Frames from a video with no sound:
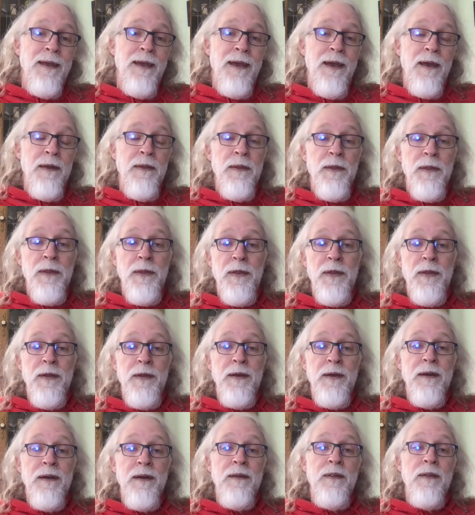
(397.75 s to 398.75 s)
And
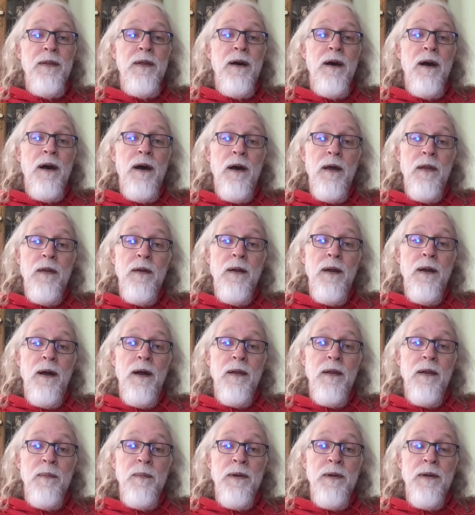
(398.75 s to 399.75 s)
then the other
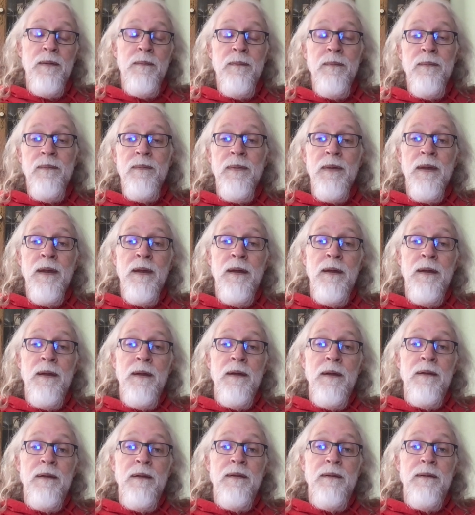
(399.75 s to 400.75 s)
element,
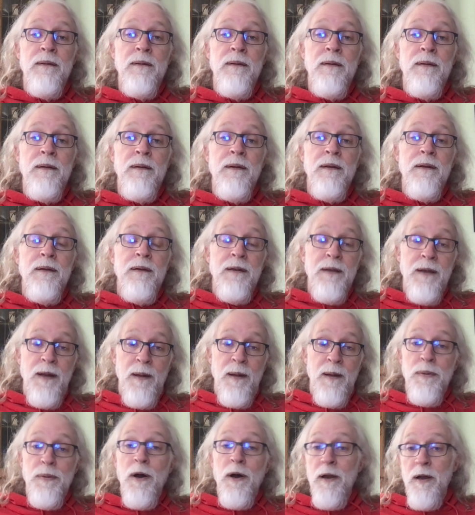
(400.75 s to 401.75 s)
and I
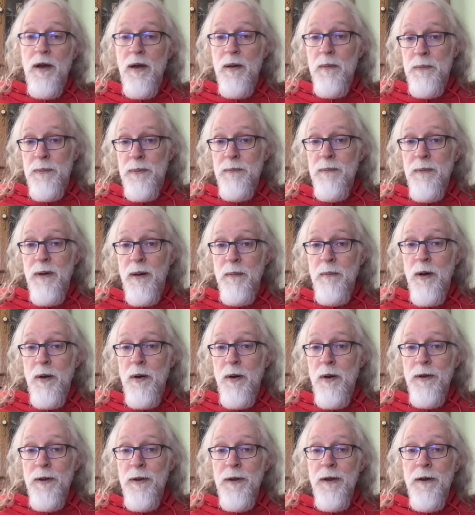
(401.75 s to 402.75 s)
brought up a
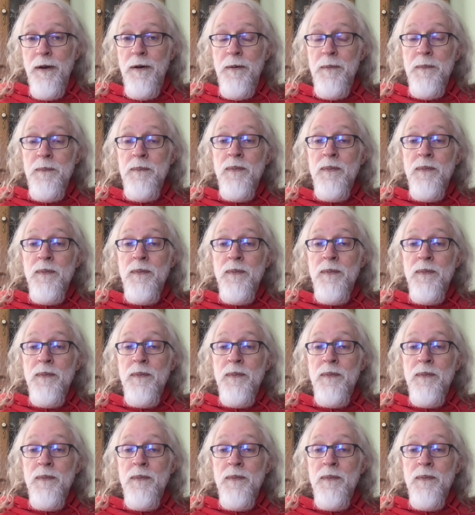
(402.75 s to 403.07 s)
moment ago,